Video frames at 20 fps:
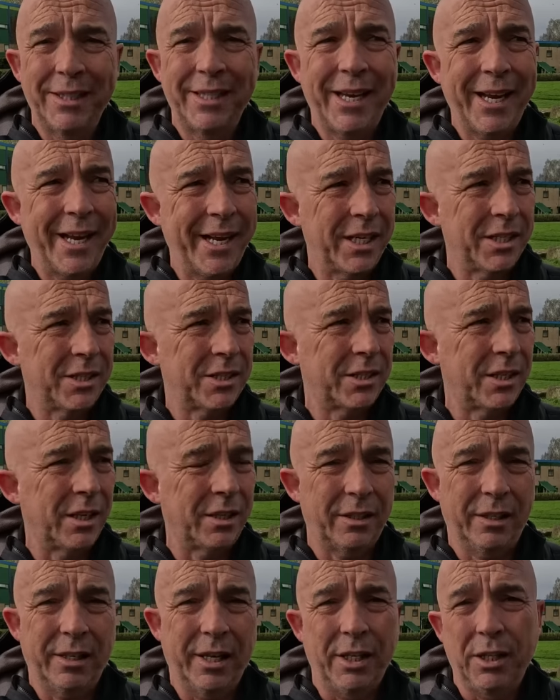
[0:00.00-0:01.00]
years that
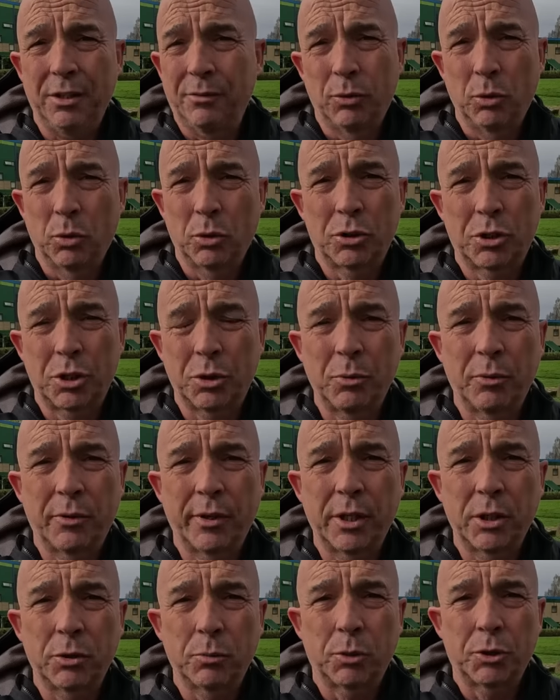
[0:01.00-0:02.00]
any of those two
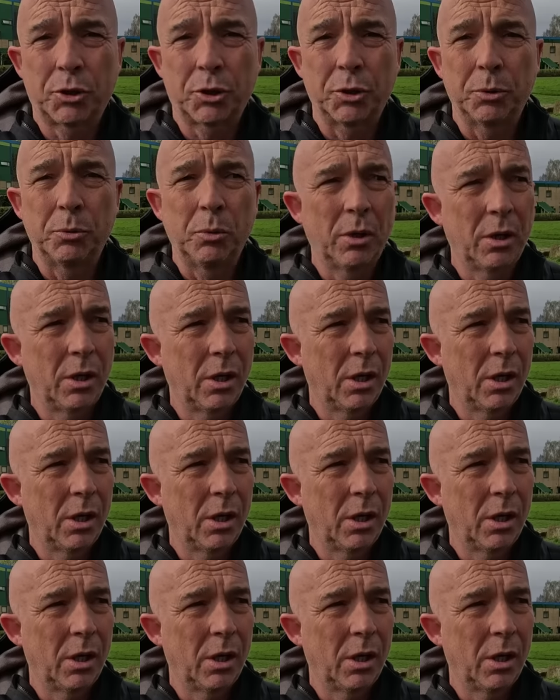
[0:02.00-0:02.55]
things were true.